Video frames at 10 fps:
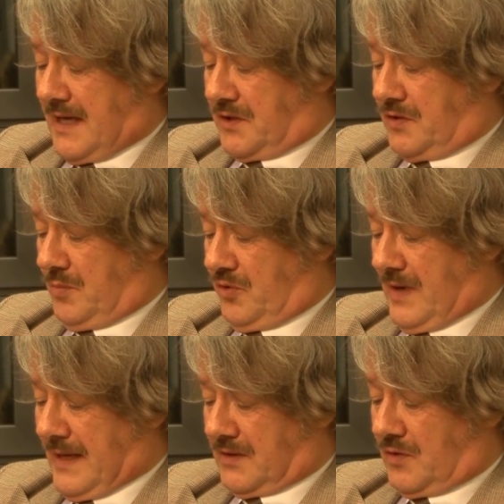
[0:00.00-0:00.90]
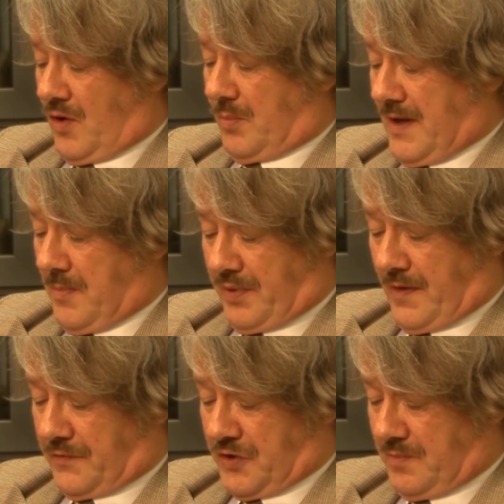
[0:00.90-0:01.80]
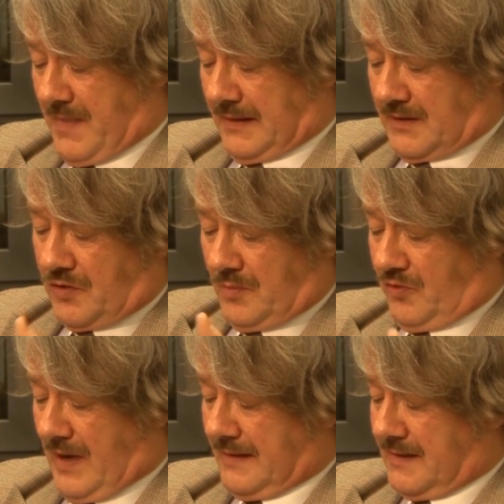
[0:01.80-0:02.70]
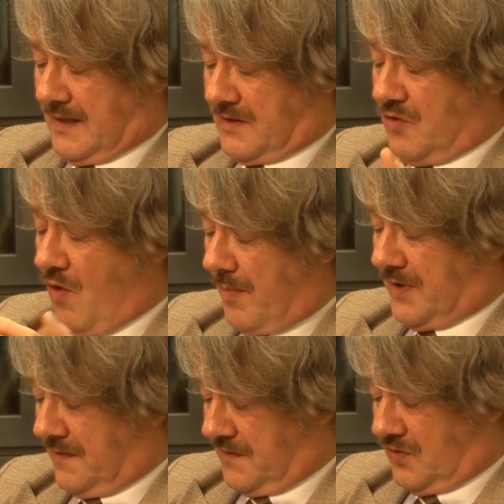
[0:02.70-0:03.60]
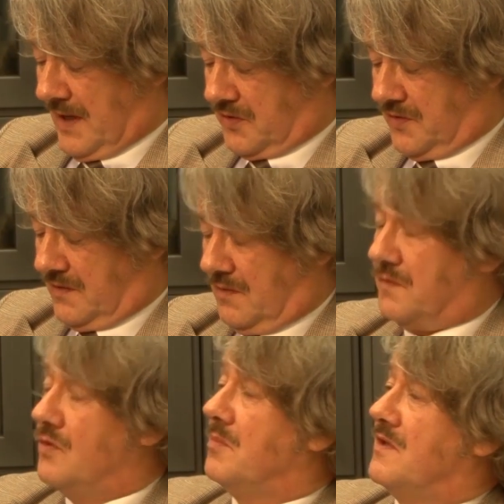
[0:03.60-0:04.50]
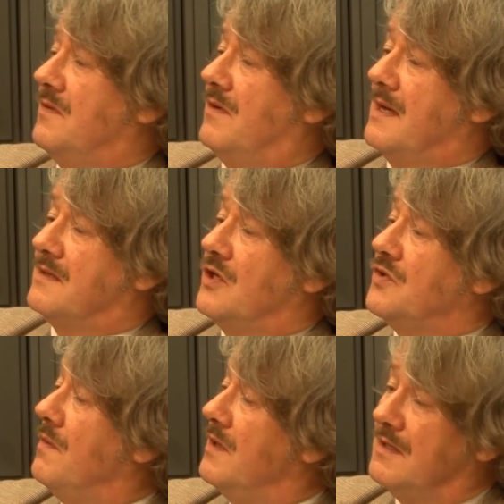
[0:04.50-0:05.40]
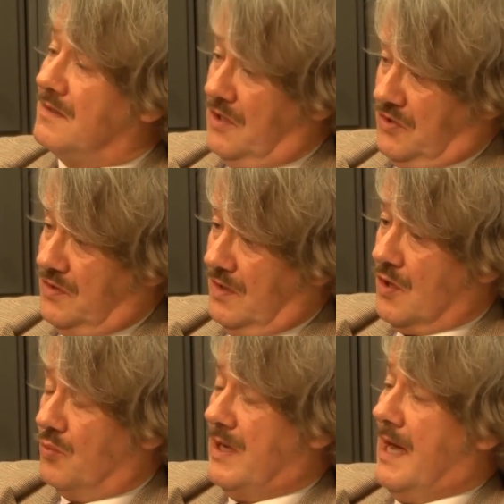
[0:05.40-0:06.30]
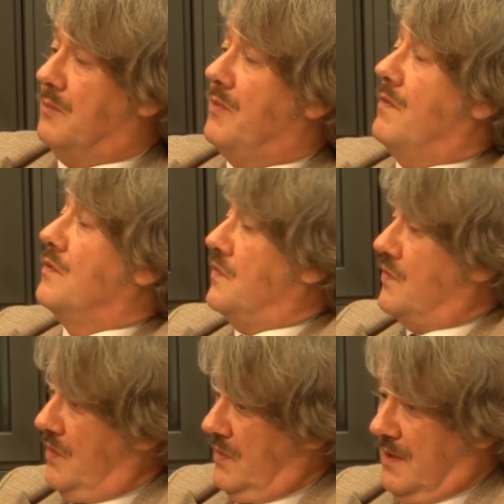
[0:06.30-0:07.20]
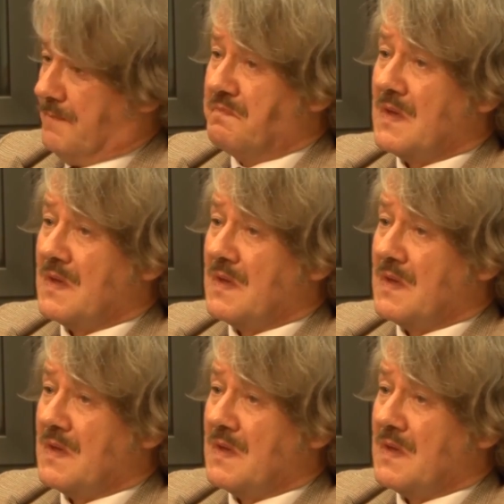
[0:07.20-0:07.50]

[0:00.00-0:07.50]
debt, human rights, global impoverishment, human rights as normative structures of human civilization, the discussion we had with Searle.